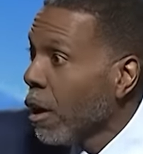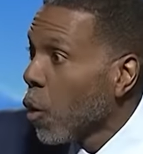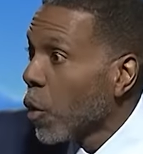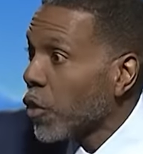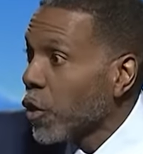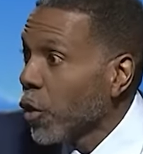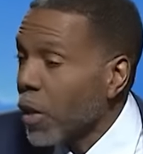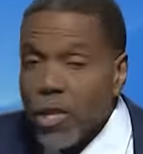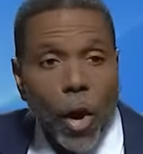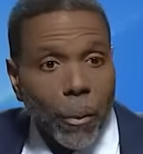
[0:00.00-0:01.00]
with you
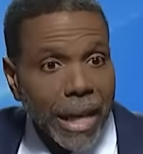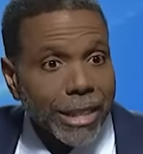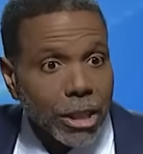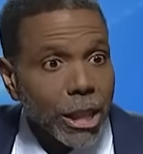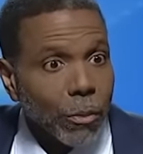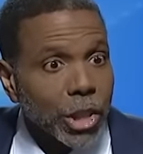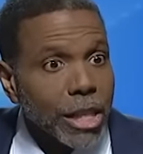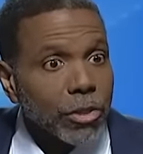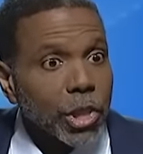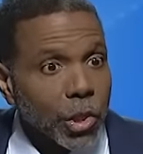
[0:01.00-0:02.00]
and your relationship with
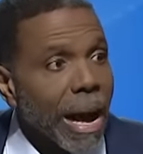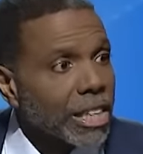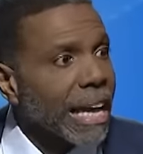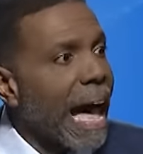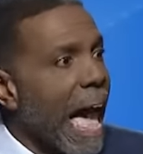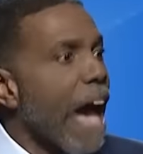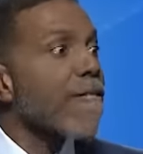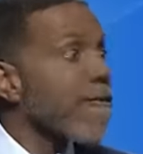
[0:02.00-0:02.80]
Jesus Christ, I have